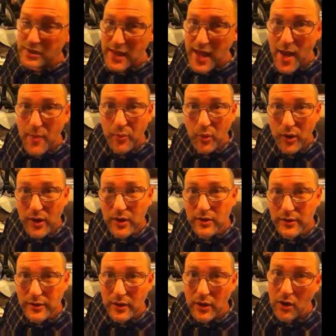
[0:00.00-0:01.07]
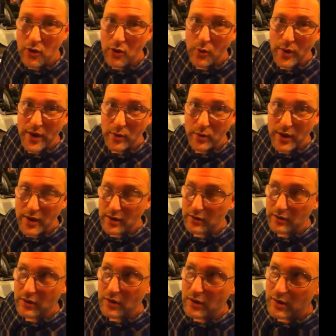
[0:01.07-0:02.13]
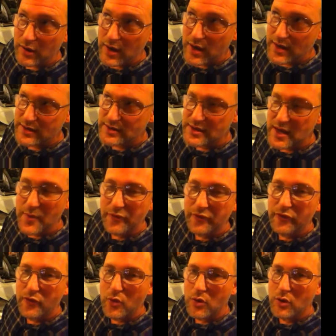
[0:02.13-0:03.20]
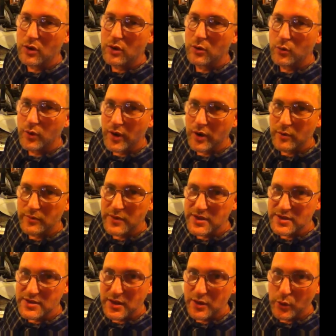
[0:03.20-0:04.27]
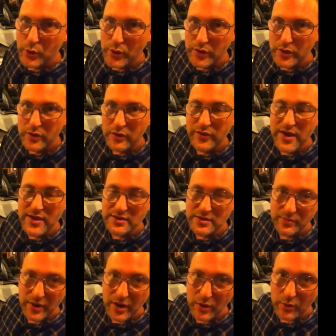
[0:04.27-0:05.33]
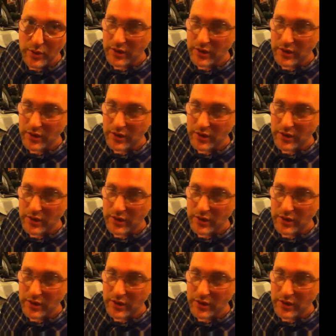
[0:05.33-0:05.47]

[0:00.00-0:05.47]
a lap weld all the way around, except for where it meets the quarter. That's a butt